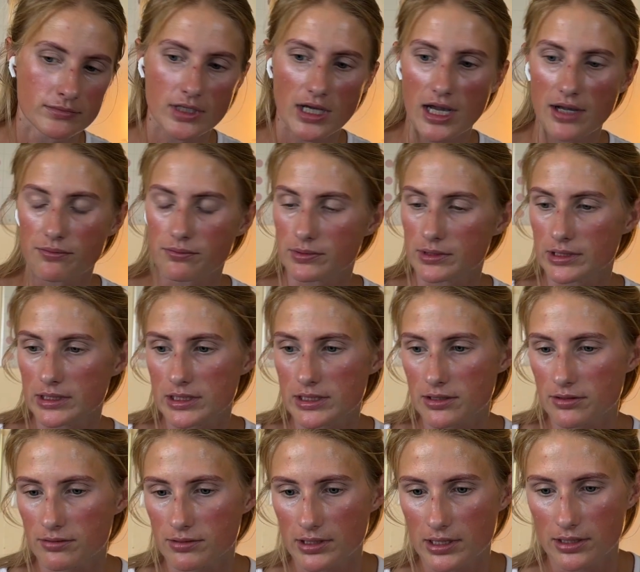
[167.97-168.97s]
I really
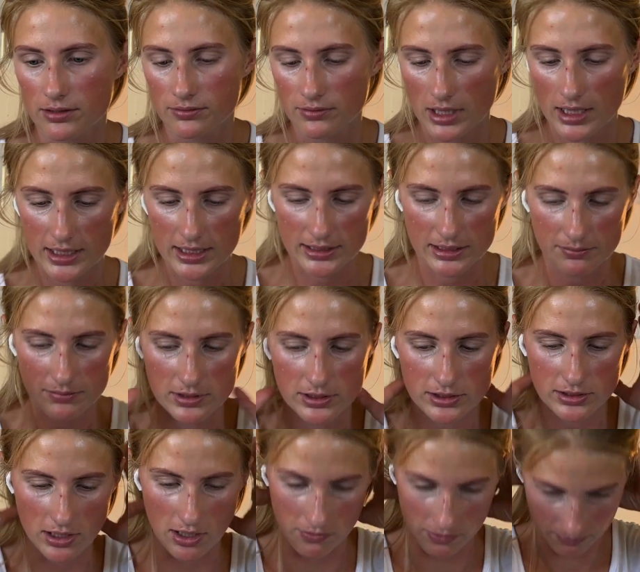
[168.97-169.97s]
don't know. I guess I'm going to
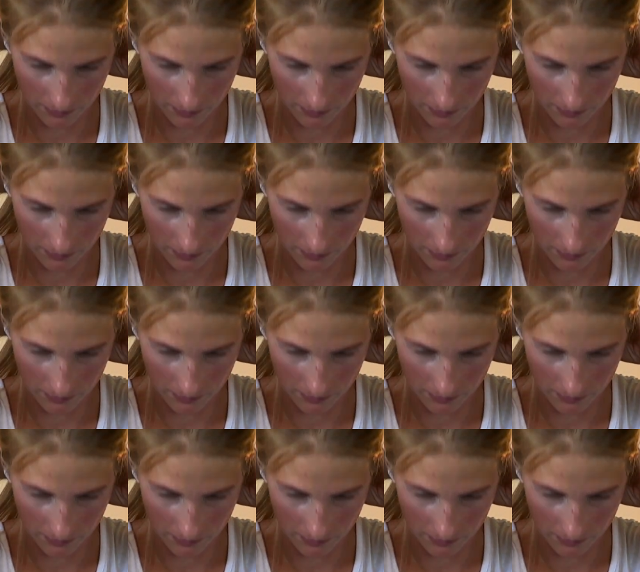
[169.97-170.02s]
start with